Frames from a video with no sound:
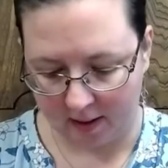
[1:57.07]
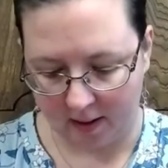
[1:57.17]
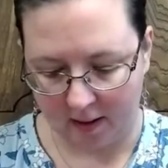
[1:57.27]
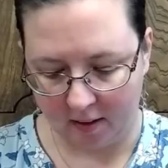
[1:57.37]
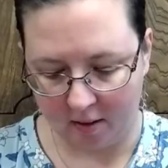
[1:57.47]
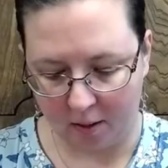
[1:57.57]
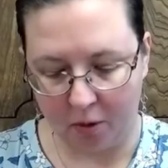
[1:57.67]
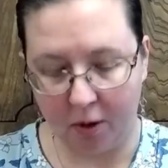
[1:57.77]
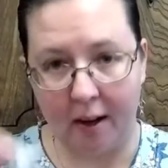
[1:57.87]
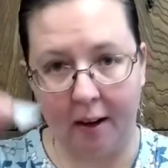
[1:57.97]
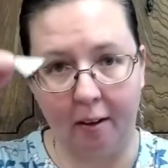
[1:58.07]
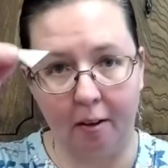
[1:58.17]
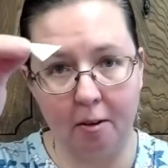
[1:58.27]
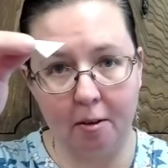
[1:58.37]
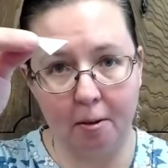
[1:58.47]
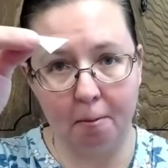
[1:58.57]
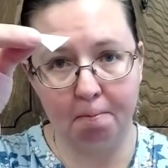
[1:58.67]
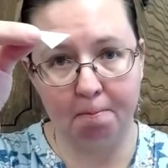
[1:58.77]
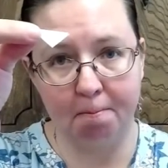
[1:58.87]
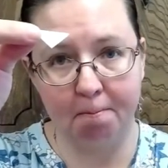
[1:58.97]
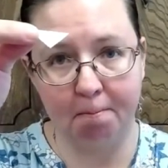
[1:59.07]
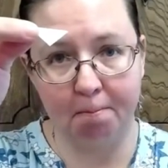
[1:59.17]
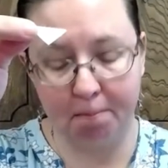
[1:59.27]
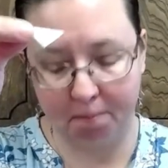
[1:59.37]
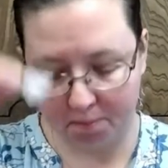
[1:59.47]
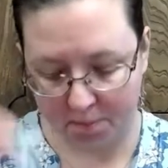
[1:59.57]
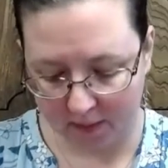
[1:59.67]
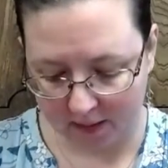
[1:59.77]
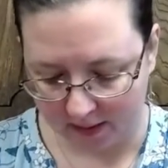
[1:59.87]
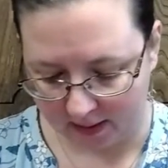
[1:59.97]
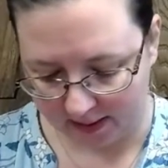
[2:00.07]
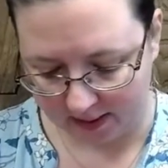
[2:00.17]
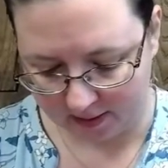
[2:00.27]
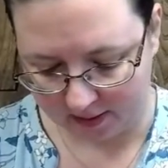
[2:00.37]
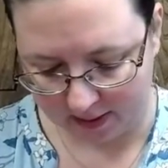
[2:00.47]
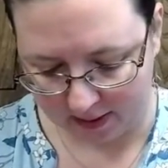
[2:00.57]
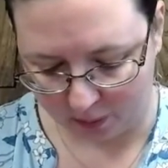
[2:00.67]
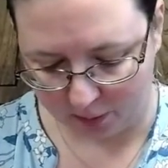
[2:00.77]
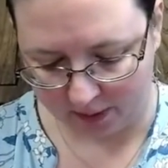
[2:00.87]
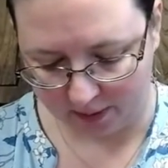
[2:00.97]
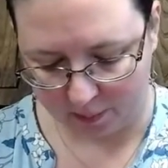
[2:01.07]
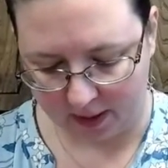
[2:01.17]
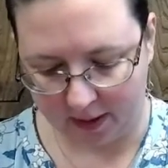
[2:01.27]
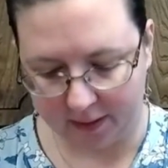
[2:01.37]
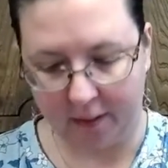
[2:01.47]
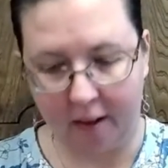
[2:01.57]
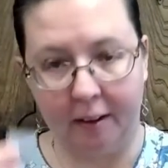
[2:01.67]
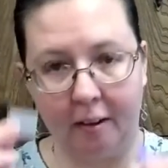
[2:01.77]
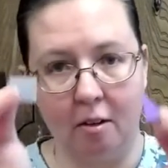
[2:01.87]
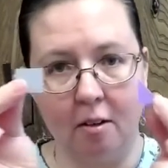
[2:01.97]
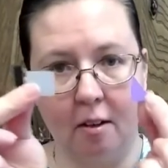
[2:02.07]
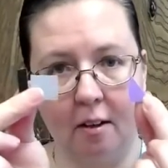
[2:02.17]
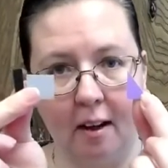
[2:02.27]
and some triangles. And I did that with my other colors